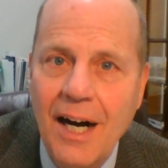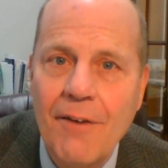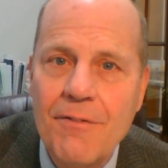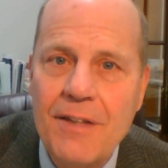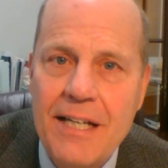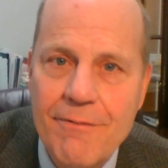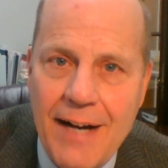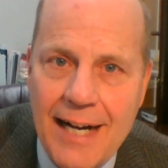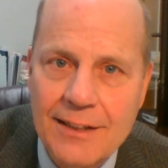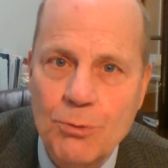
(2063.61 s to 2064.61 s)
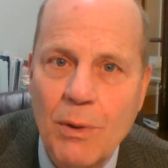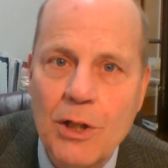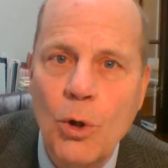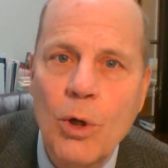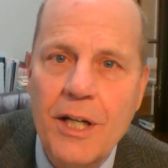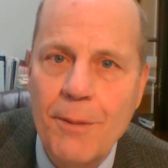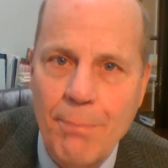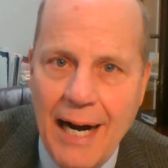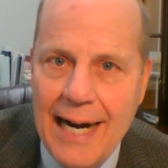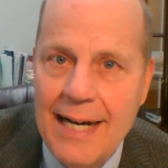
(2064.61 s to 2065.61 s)
of the events recorded
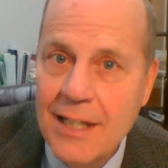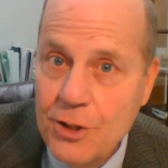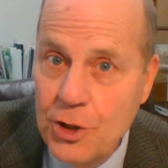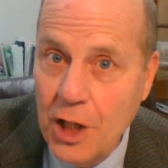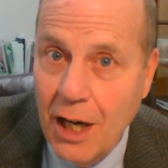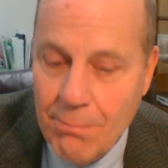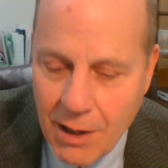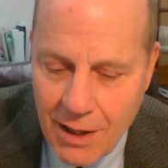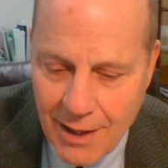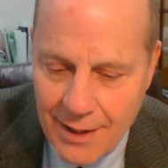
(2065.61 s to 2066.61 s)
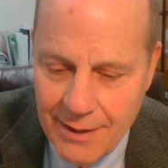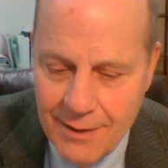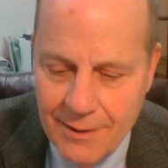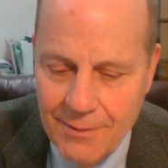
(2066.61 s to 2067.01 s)
by John Mark.